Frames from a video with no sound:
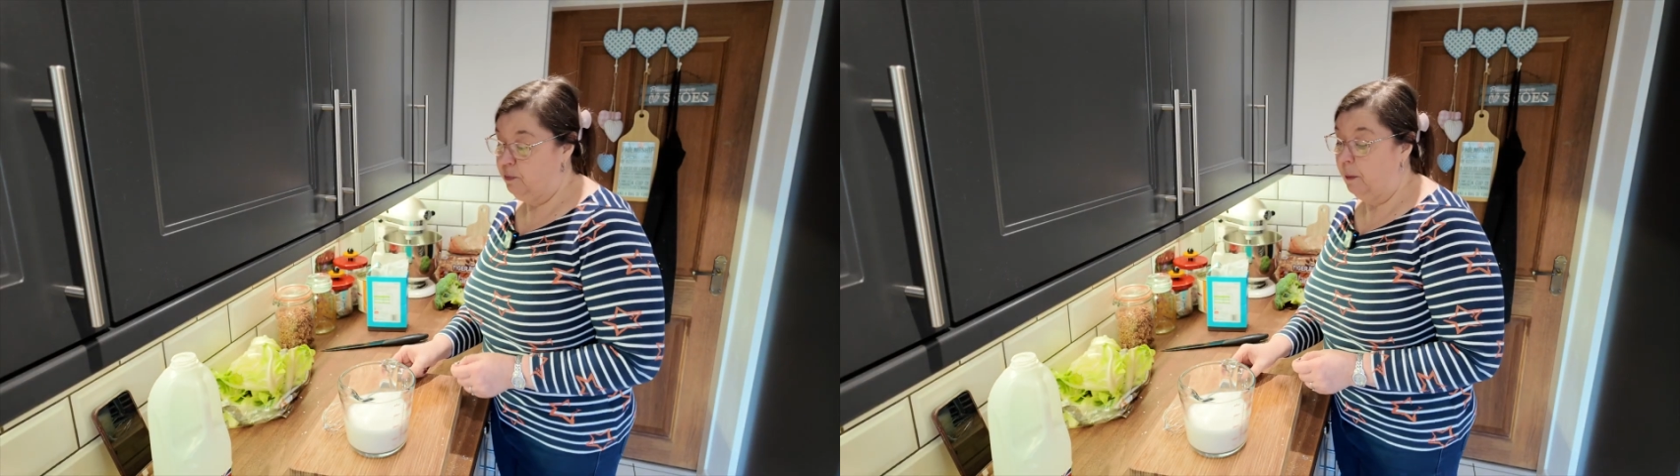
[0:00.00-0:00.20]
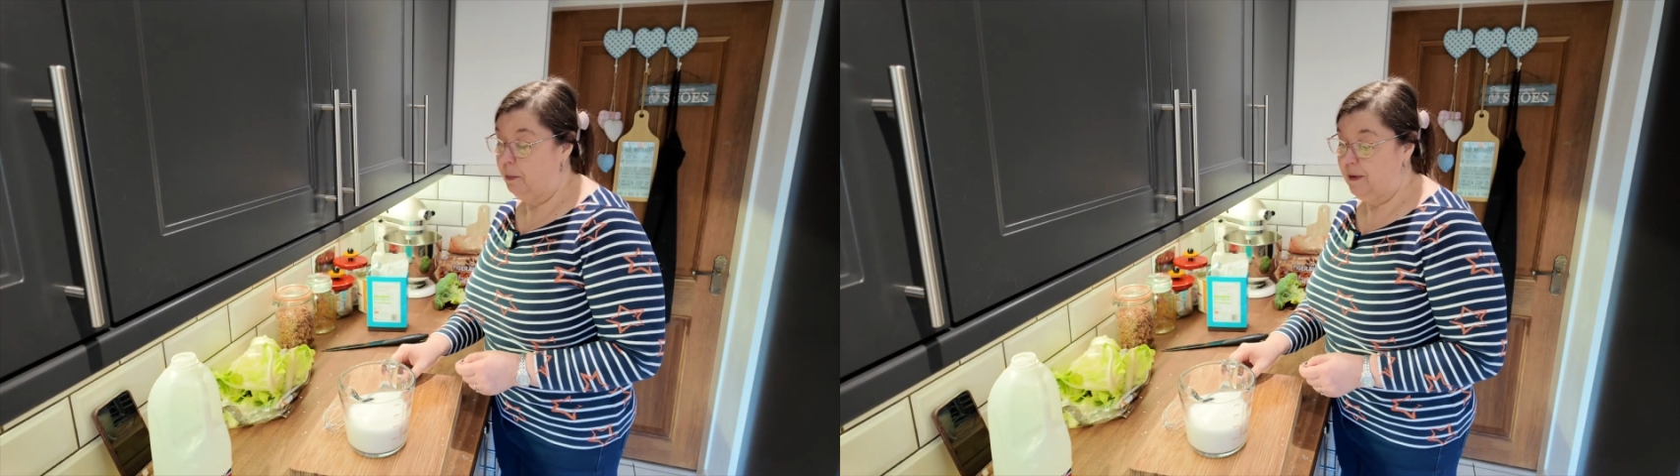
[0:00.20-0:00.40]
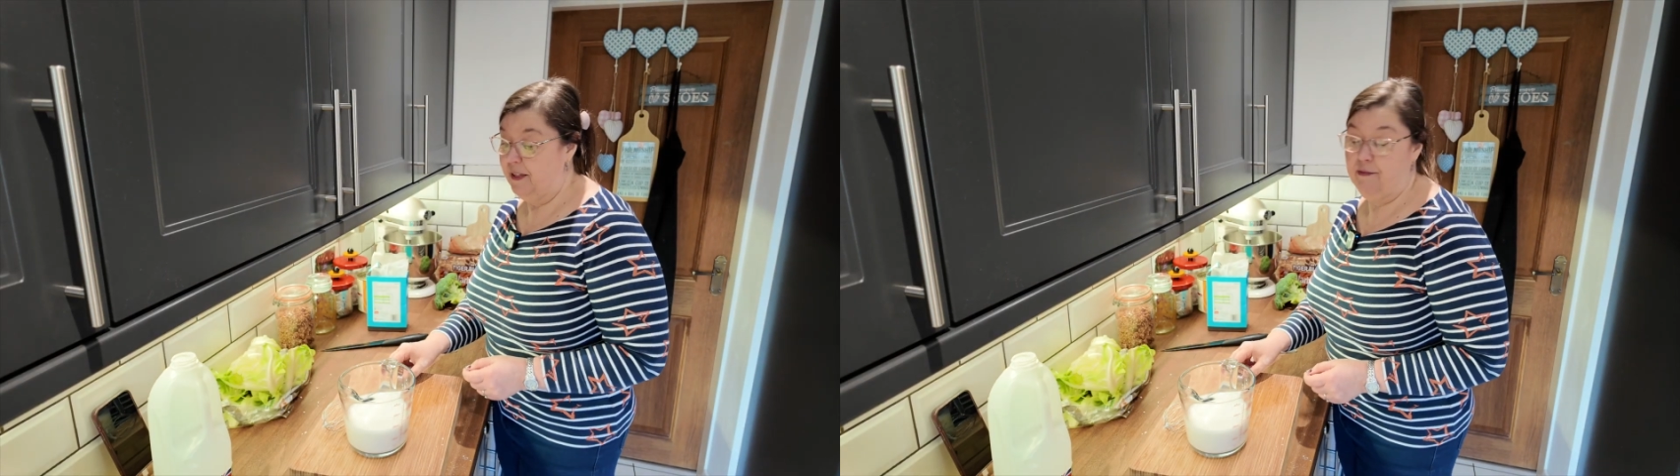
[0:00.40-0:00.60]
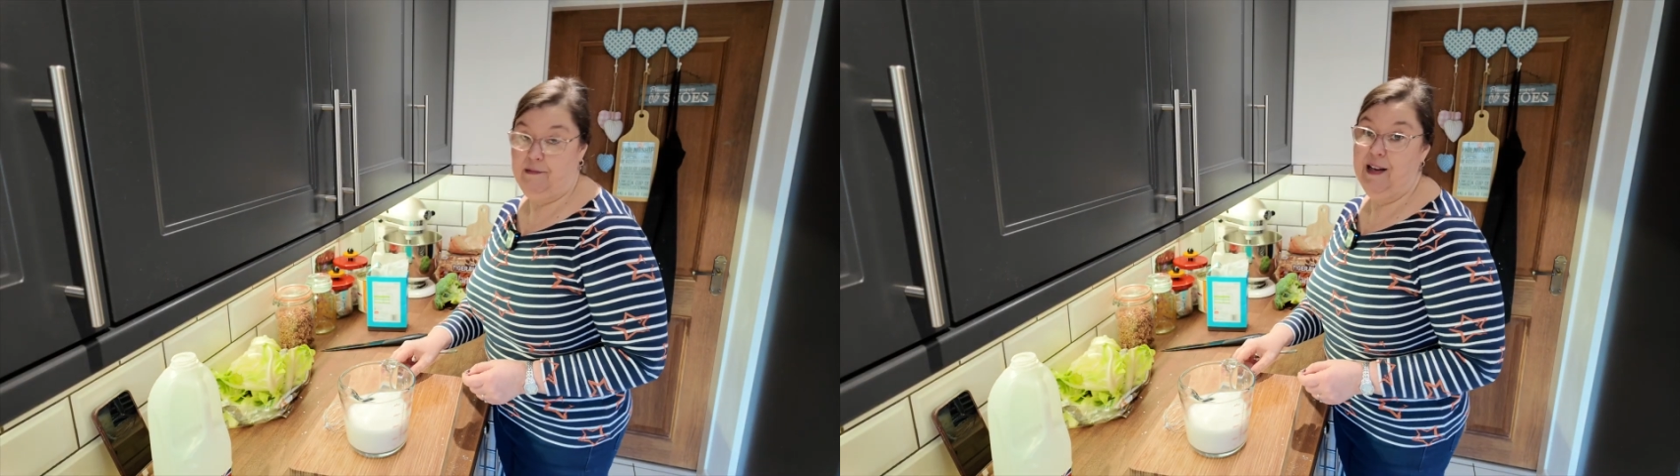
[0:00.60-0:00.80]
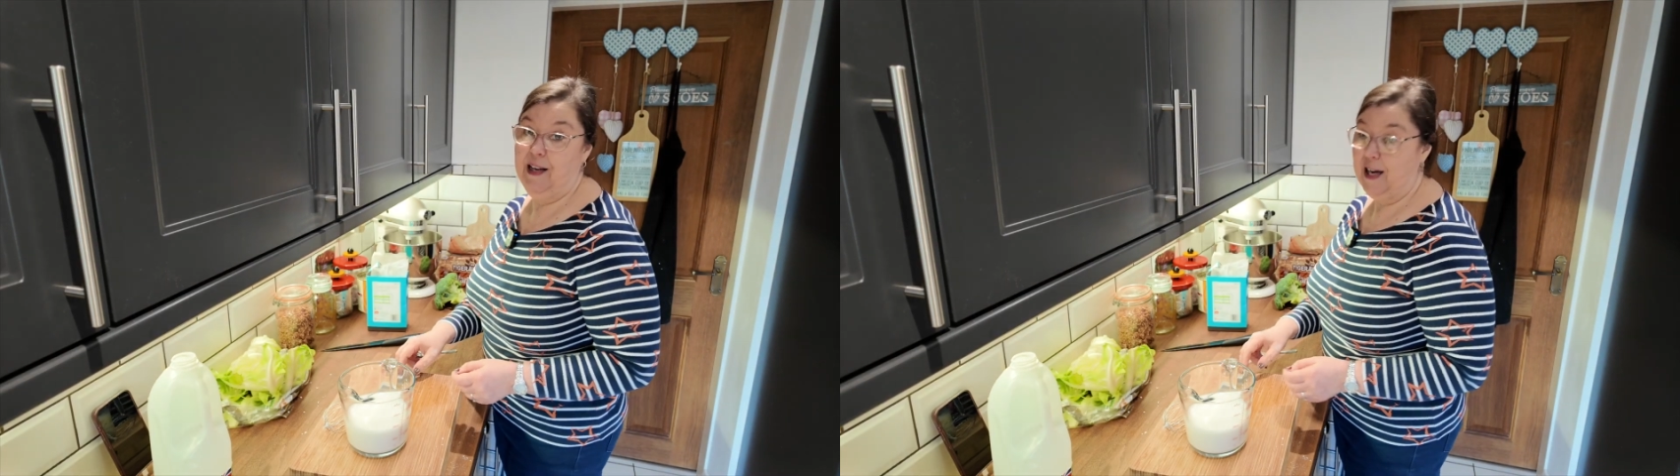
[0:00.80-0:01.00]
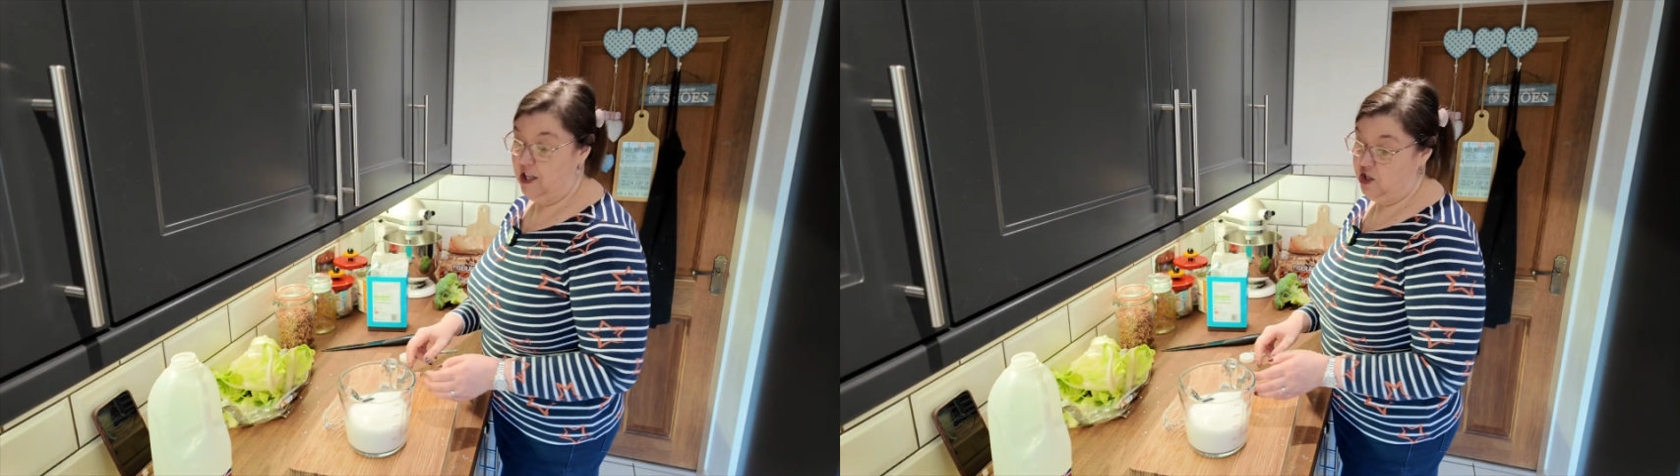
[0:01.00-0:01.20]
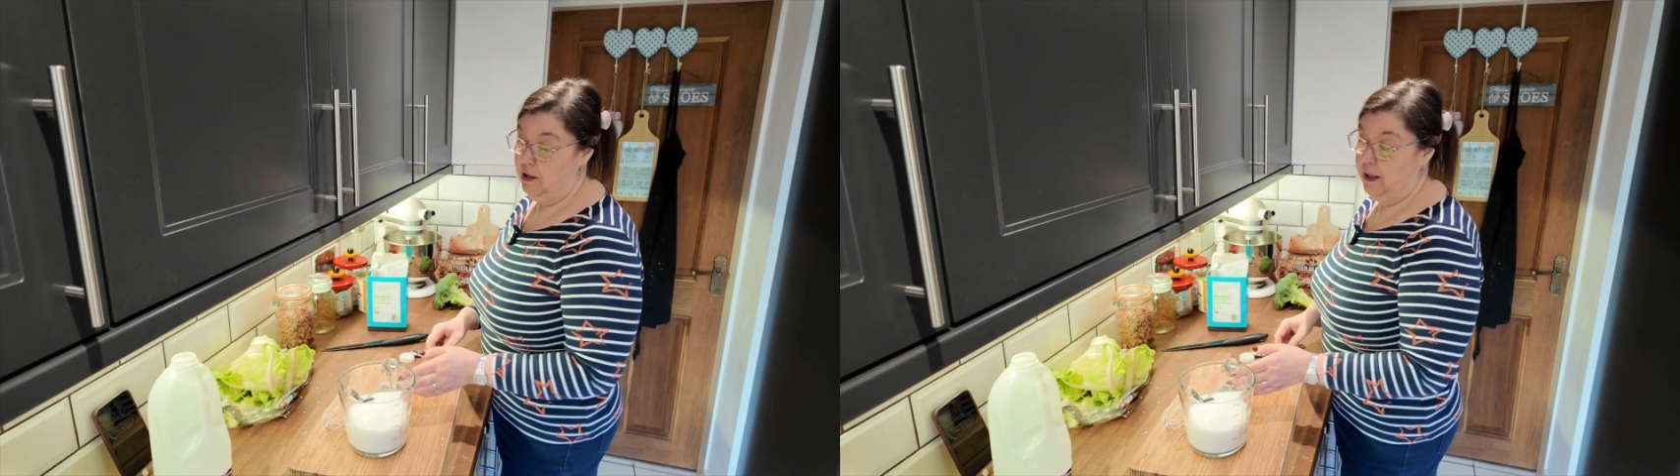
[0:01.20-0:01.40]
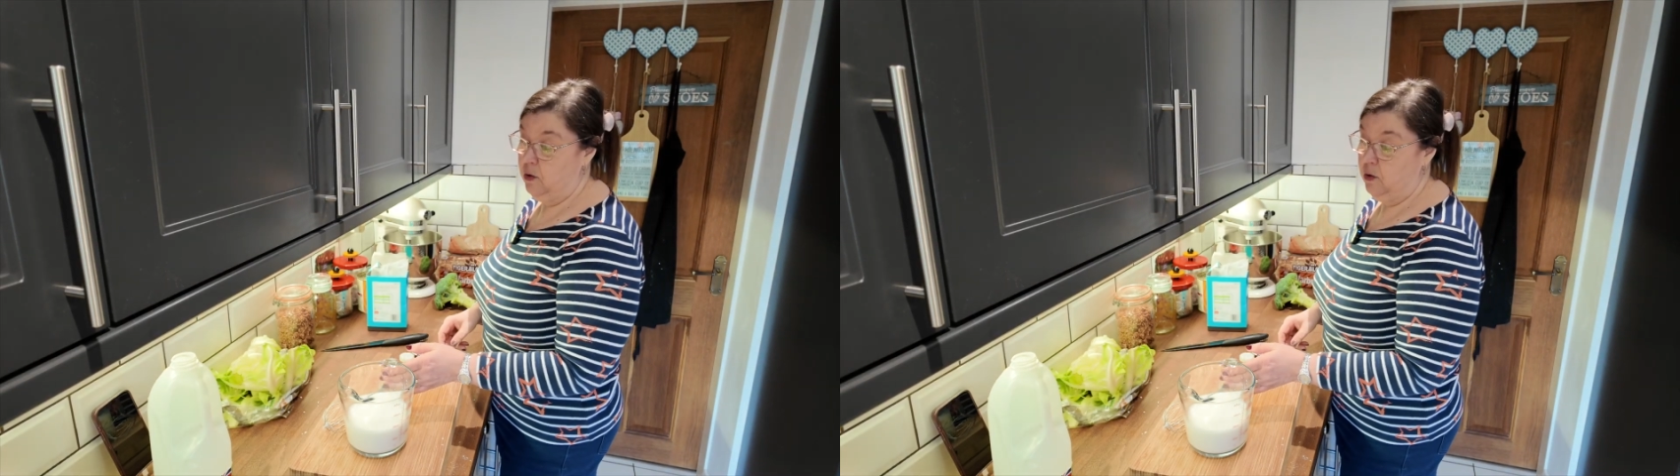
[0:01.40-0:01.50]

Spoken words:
probably 3 actually,